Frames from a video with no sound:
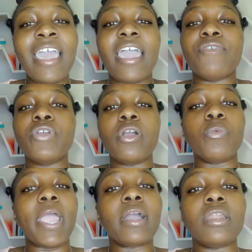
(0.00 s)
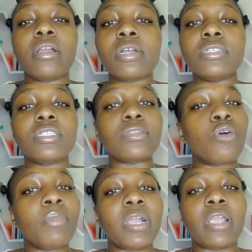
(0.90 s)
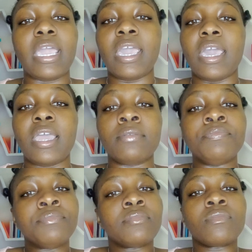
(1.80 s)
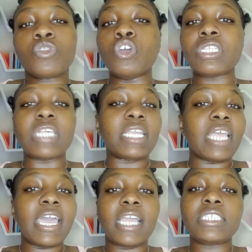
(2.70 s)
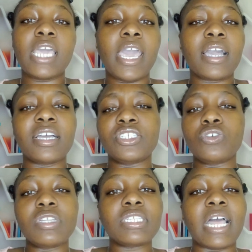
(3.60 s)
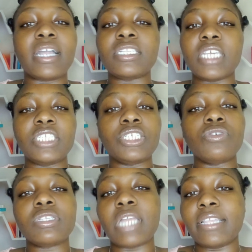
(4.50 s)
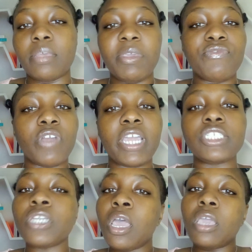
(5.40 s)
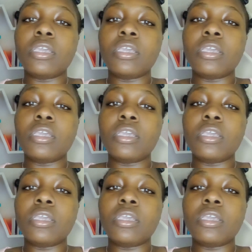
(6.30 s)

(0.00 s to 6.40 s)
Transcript: If you're a regular consumer and you just like the hashtag because you just like attention, you just like to be fresh,